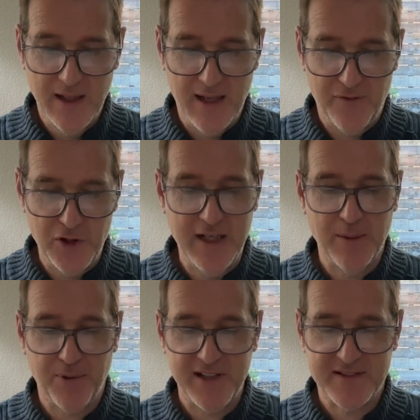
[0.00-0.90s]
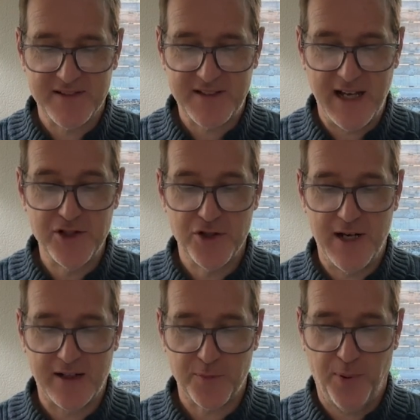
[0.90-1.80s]
If you need a place to stage your
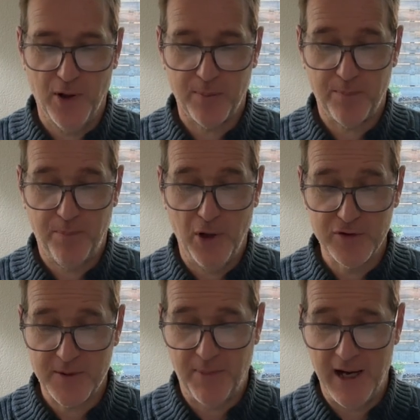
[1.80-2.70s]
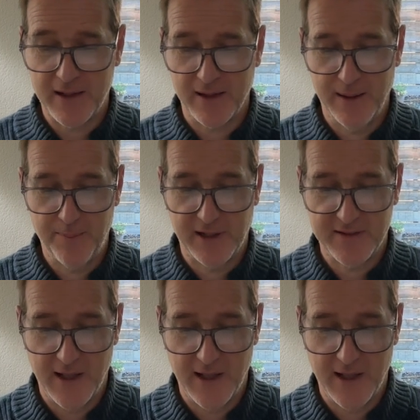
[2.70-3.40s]
next post-apocalyptic